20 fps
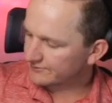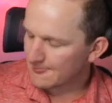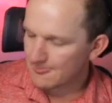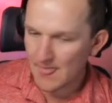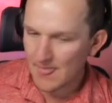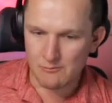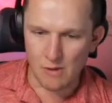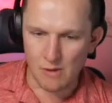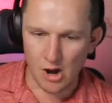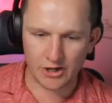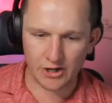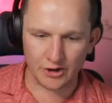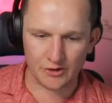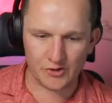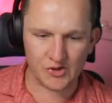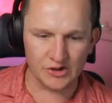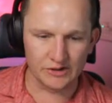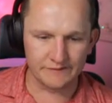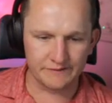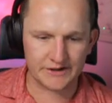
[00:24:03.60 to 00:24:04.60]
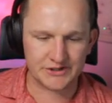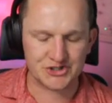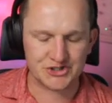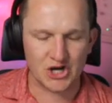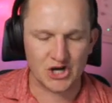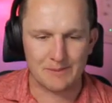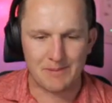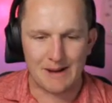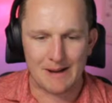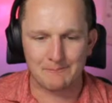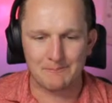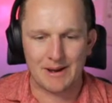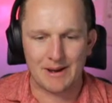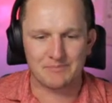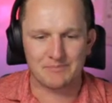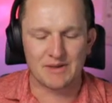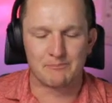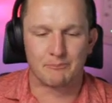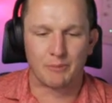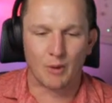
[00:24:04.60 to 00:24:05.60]
Marco Silva trying to pump up
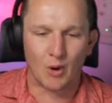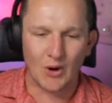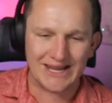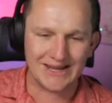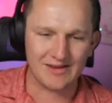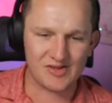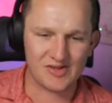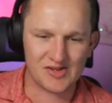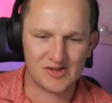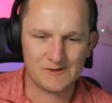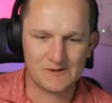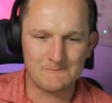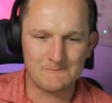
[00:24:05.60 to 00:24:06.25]
the boys.